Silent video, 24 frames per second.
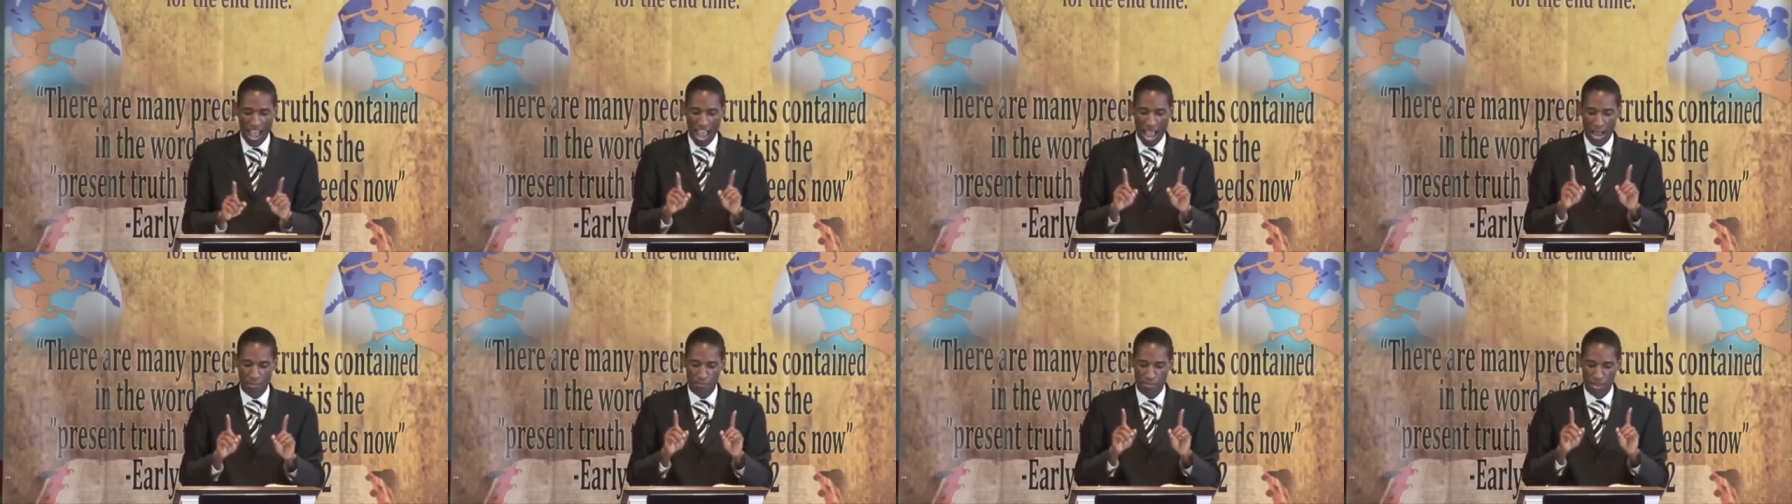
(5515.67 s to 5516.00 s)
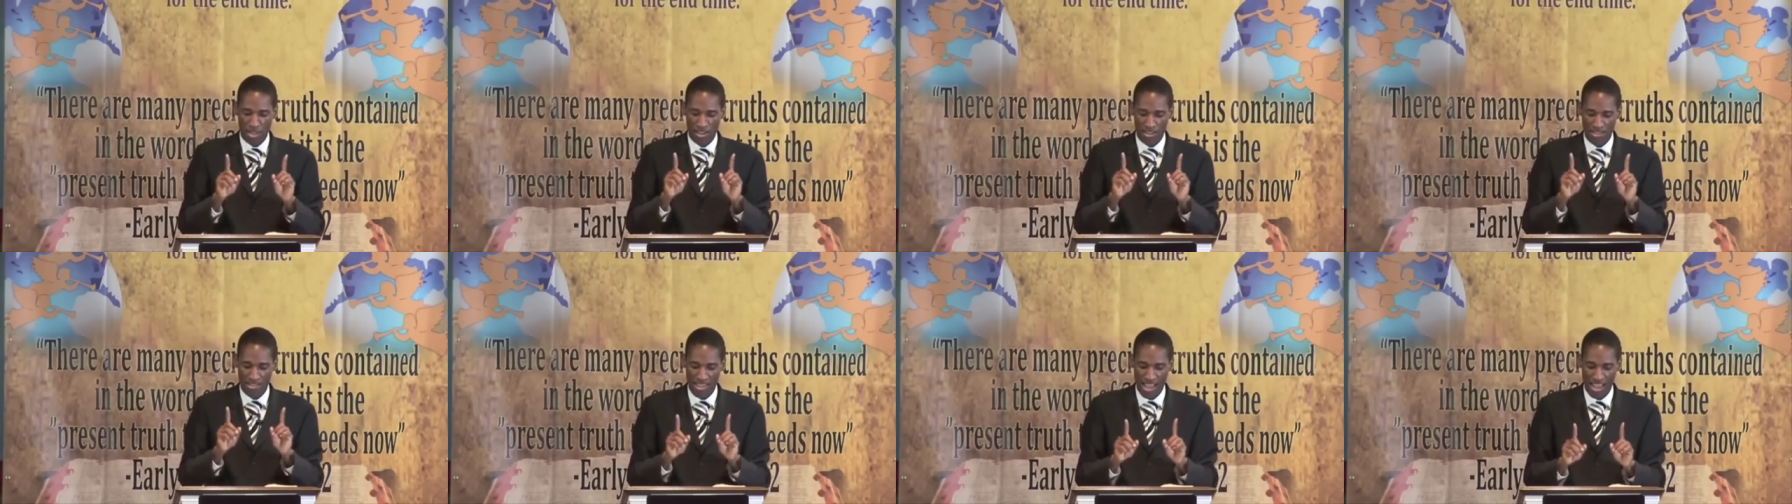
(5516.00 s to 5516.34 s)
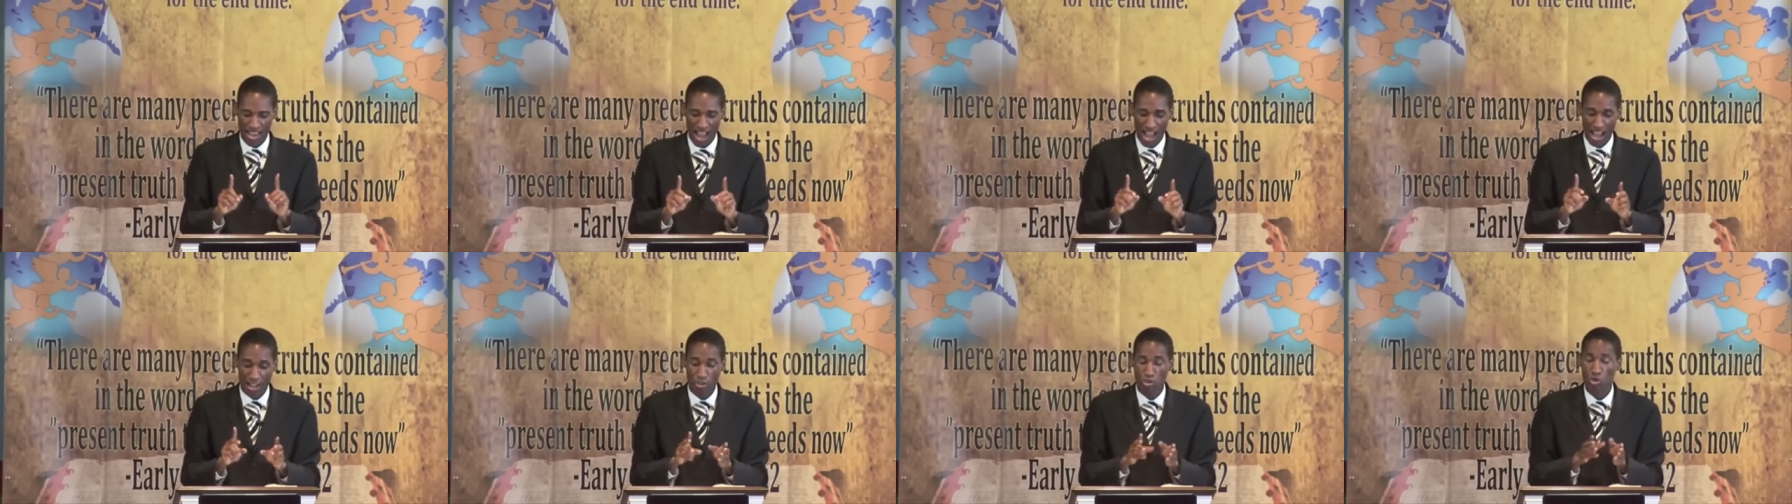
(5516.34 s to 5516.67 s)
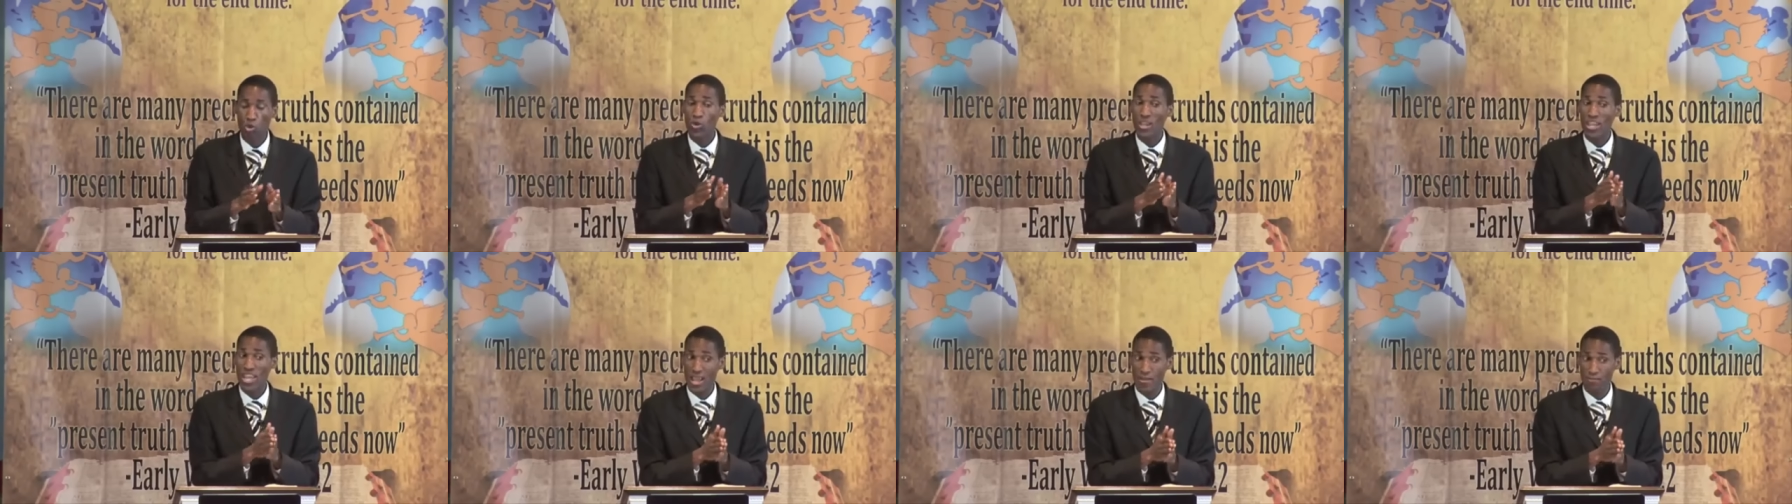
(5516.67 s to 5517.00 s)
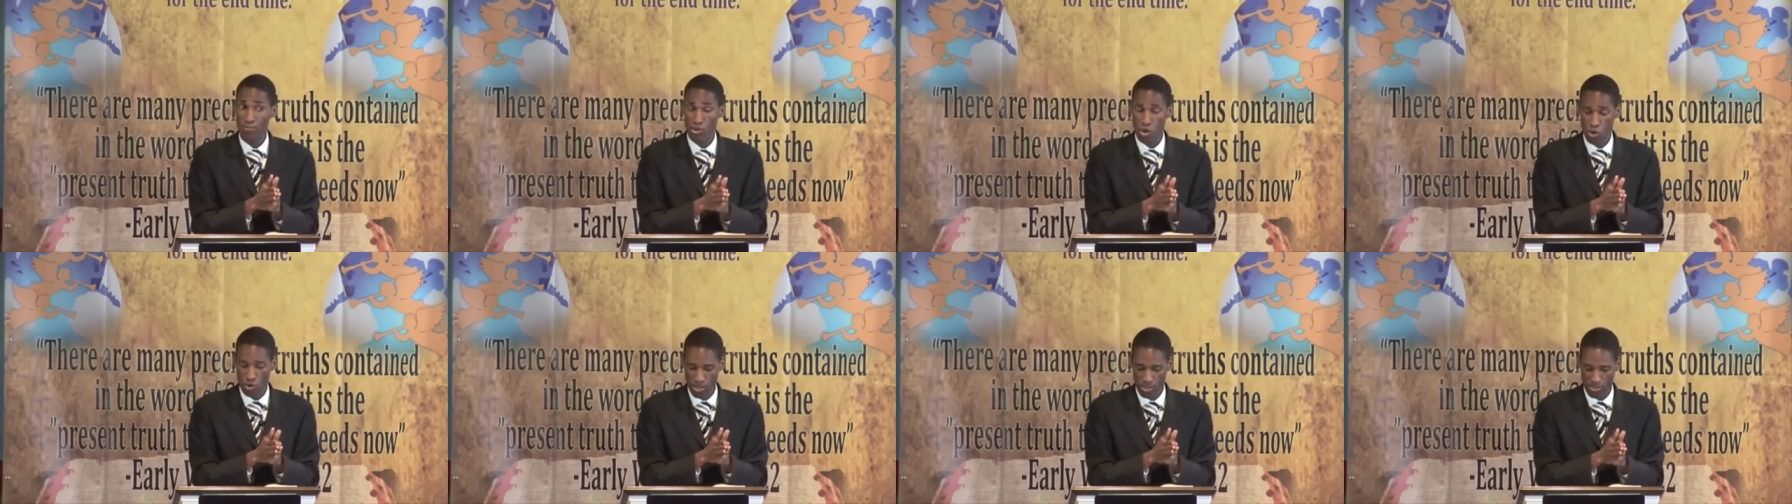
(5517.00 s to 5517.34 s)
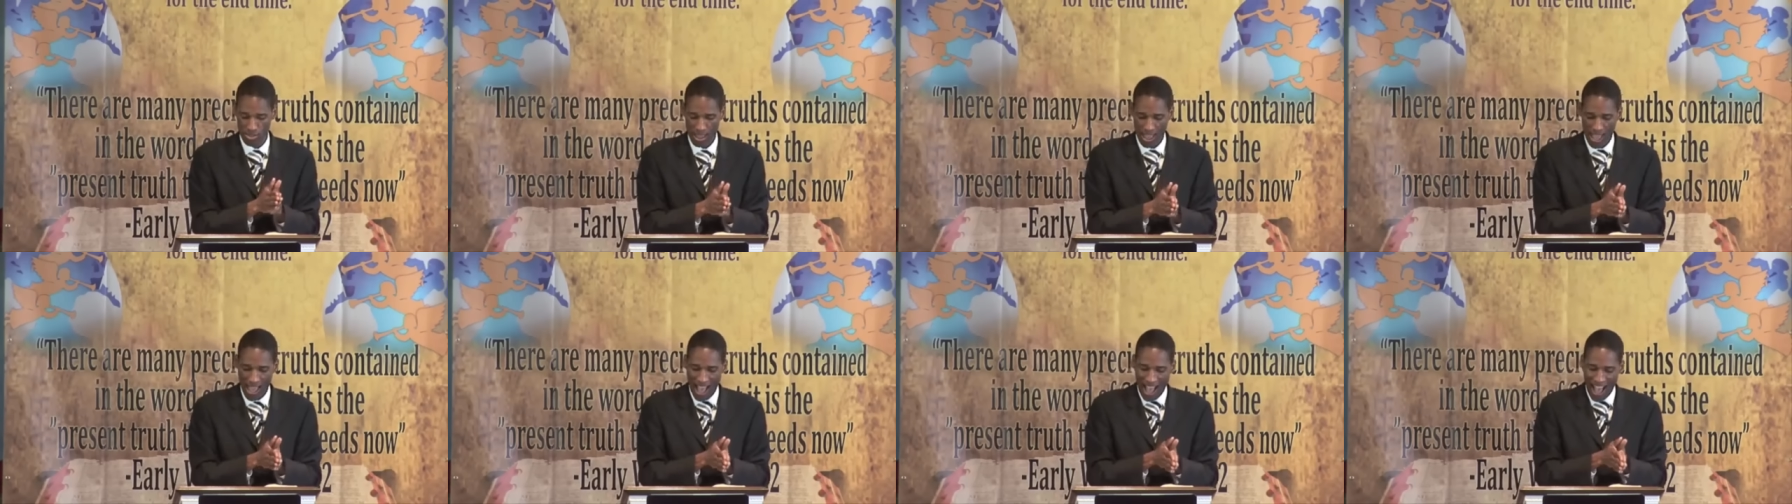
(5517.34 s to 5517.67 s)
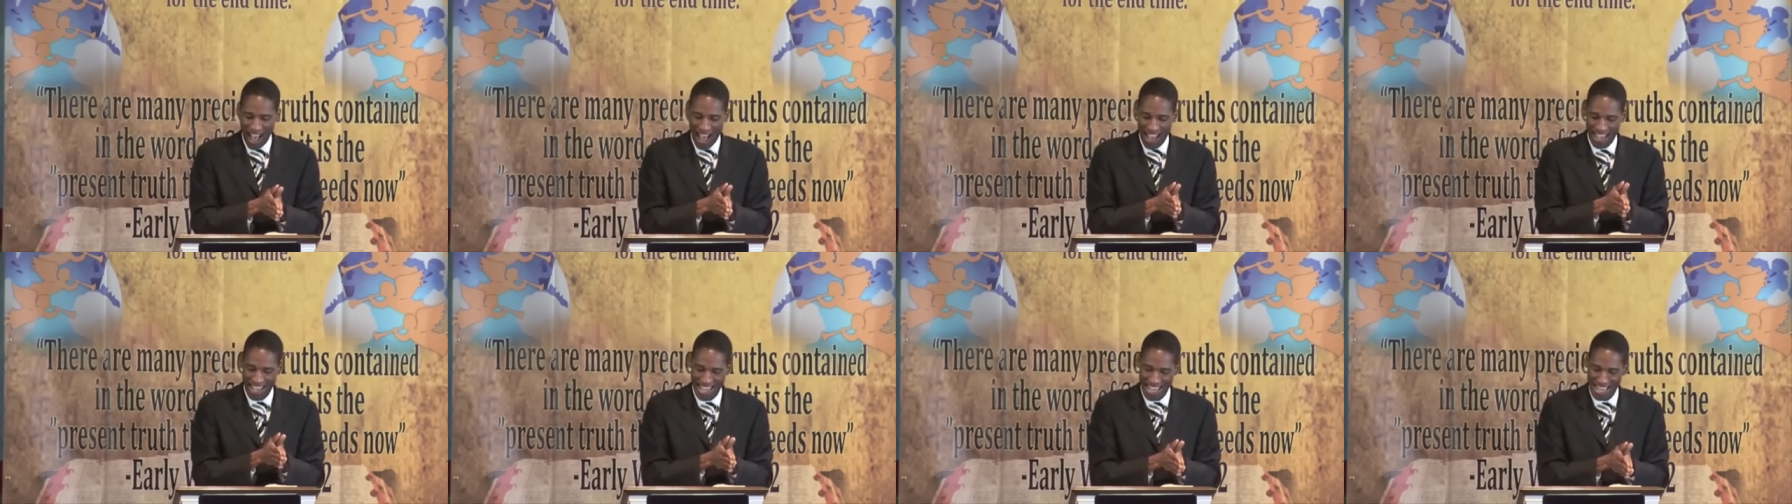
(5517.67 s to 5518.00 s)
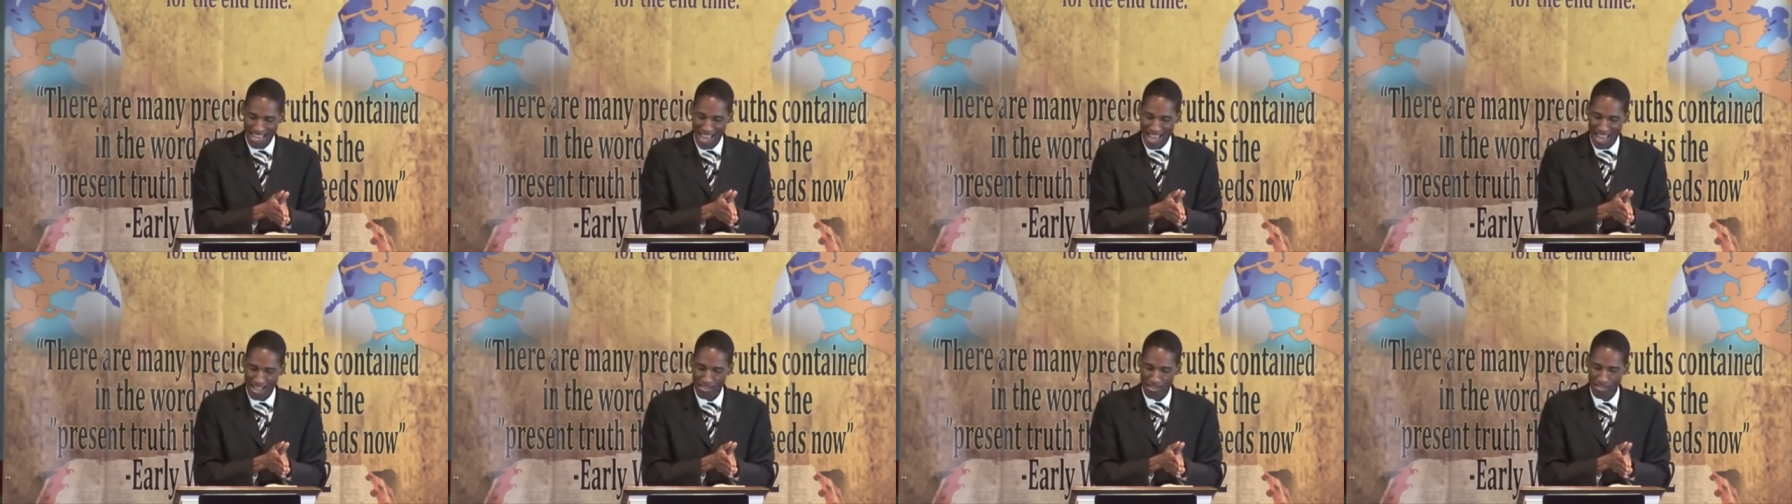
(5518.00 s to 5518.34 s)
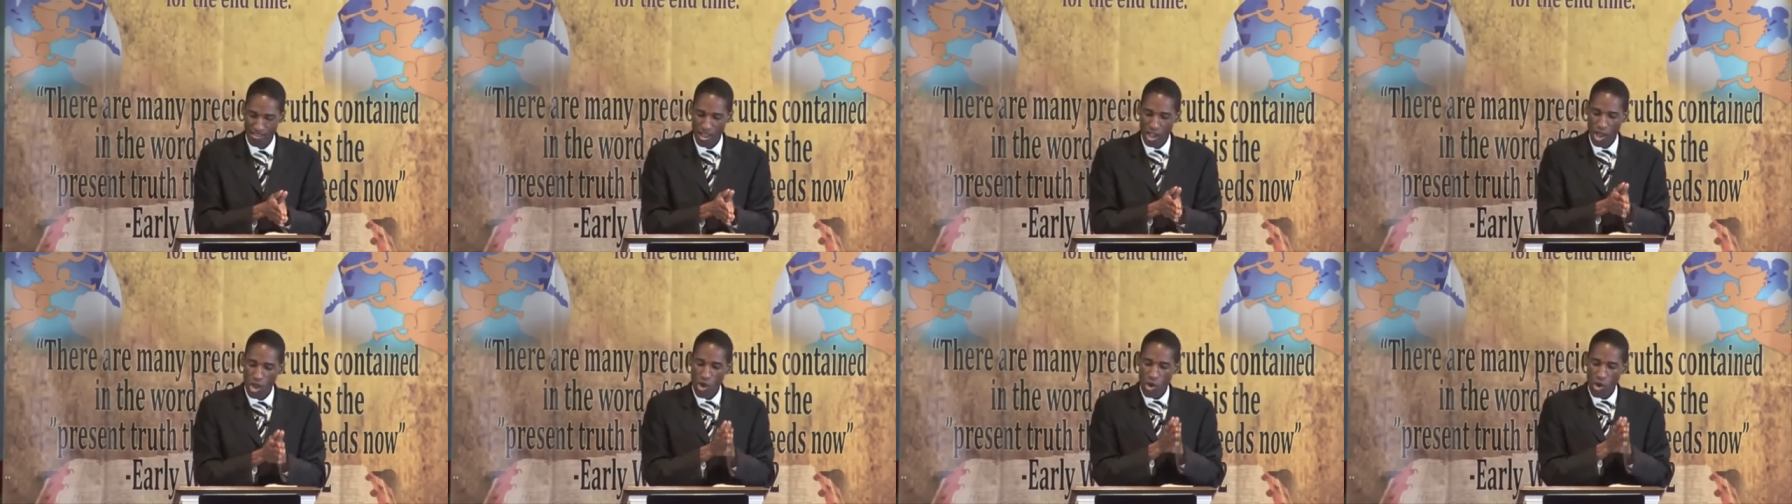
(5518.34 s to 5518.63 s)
and Peter said unto him, notice, Aeneas,